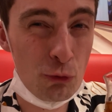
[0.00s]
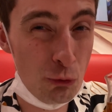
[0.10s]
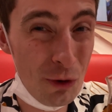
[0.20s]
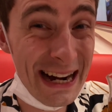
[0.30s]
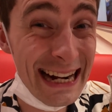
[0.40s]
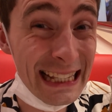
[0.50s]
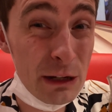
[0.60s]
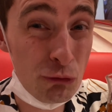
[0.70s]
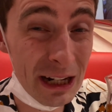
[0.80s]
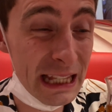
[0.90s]
Really,
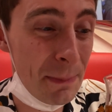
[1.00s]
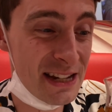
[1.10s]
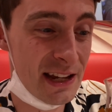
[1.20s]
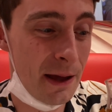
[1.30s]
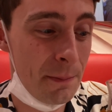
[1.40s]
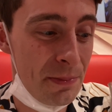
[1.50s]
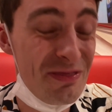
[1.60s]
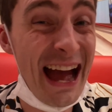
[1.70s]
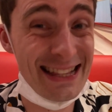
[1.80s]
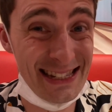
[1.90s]
really bitter.
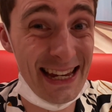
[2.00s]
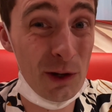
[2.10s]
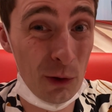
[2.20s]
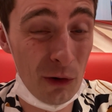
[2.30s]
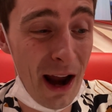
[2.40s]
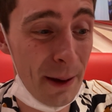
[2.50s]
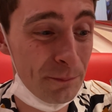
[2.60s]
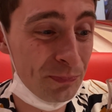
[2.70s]
That's teal, right?